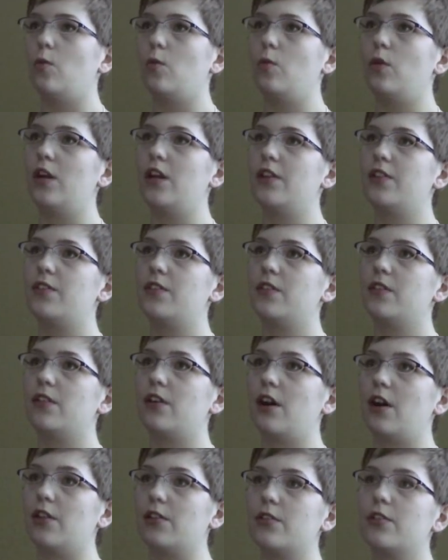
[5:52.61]
with
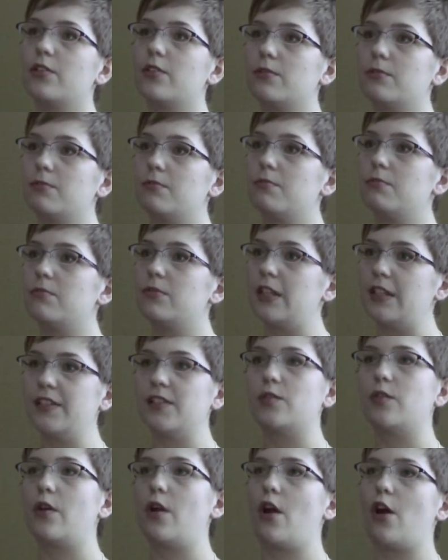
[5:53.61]
other
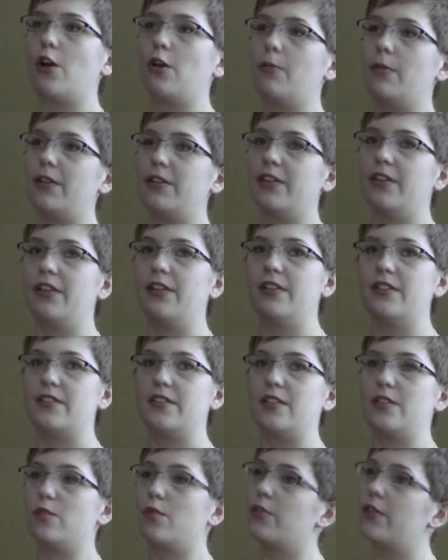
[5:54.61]
things going on or mental
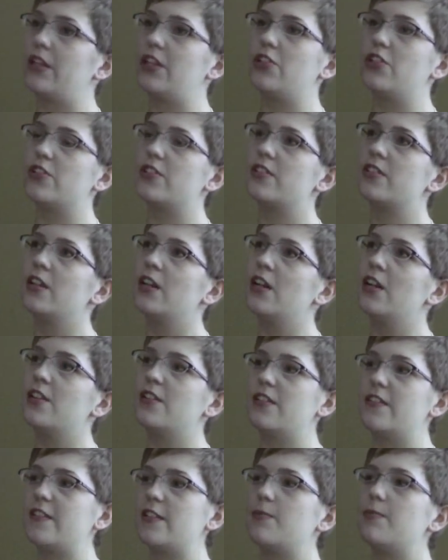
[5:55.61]
illnesses, or they just
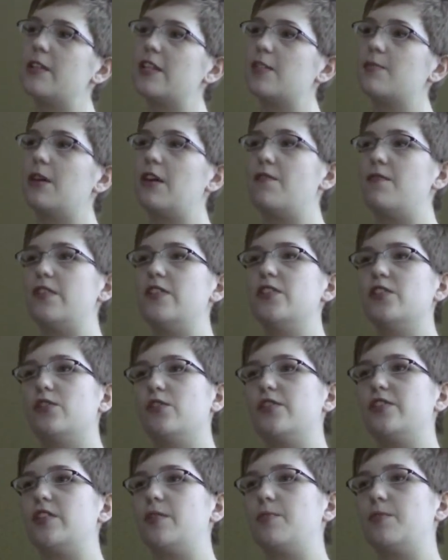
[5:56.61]
dismiss my
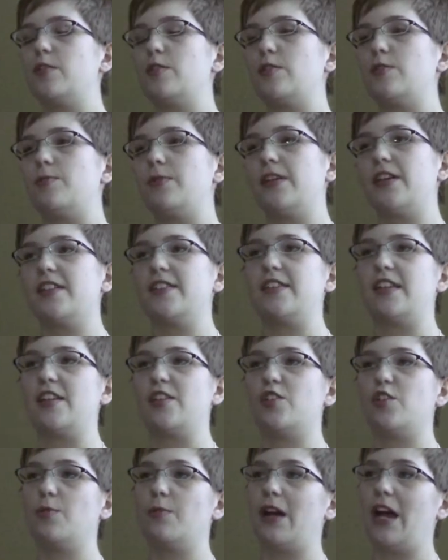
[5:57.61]
physical symptoms because they
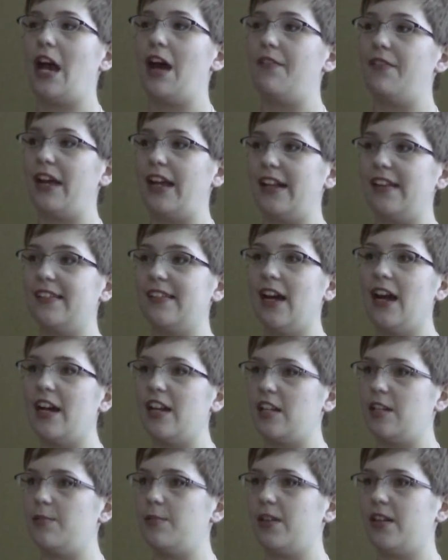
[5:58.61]
assume I have
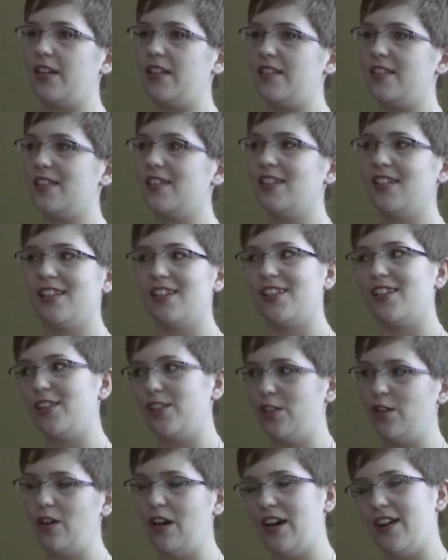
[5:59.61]
anxiety because
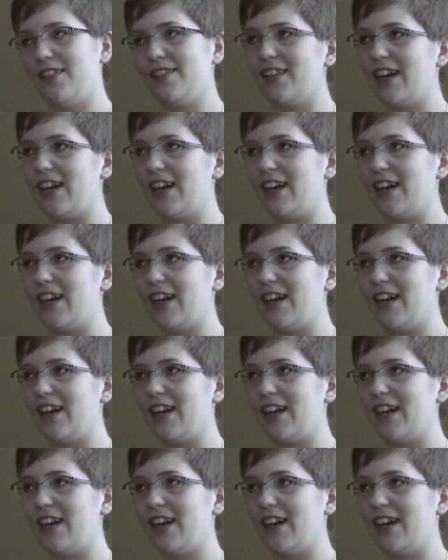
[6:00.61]
you know,